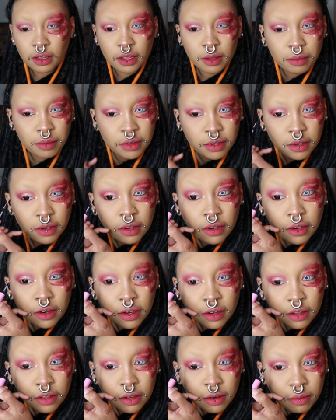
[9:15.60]
lips
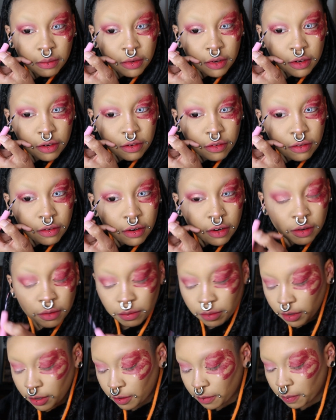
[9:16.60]
here, and then I'm gonna draw
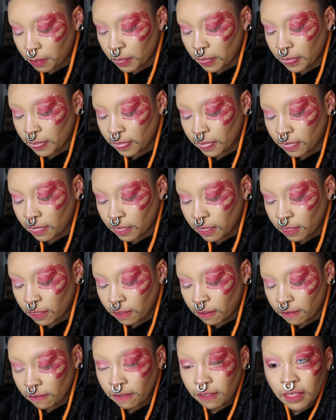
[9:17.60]
one
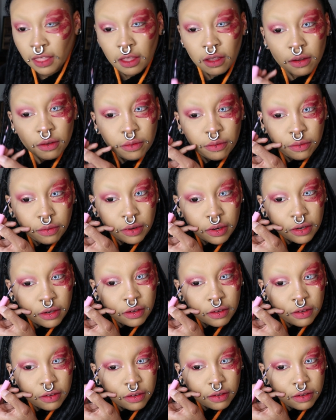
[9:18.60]

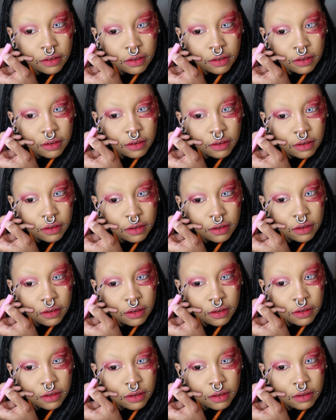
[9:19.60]
right
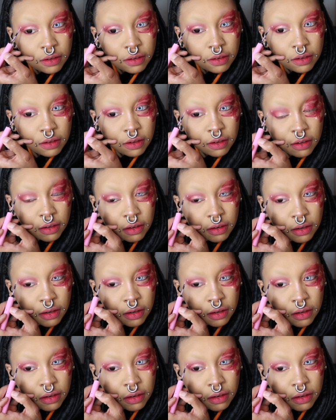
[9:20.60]
on this side.